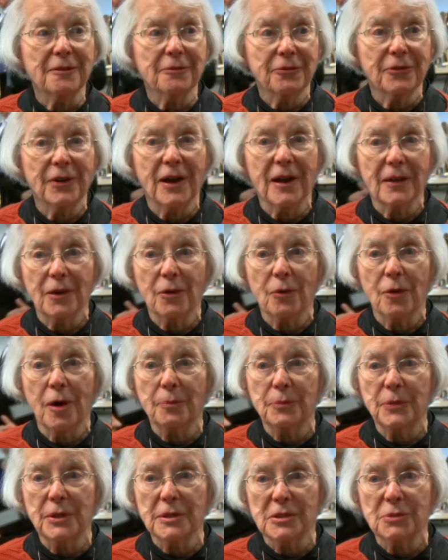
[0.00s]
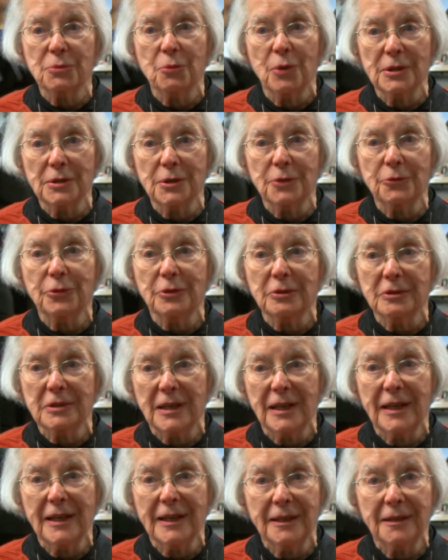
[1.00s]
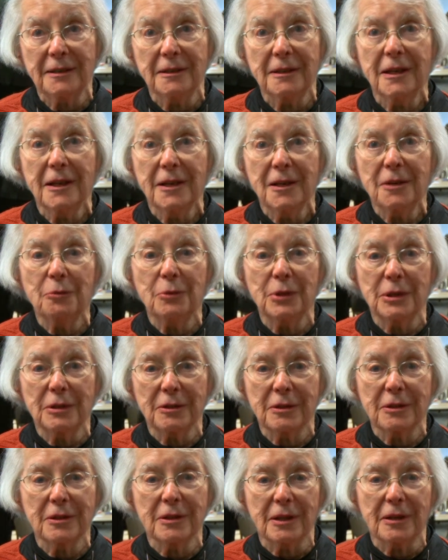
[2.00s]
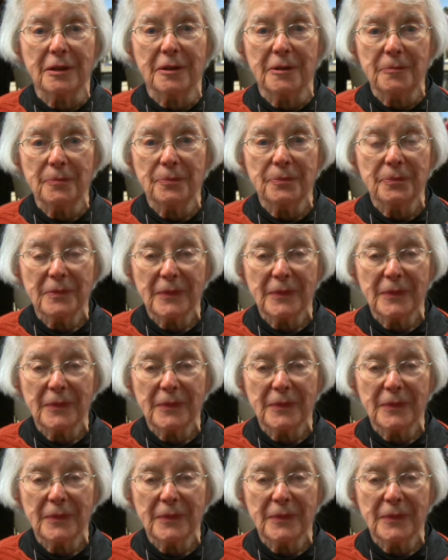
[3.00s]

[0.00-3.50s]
and follow up this wonderful day with uh,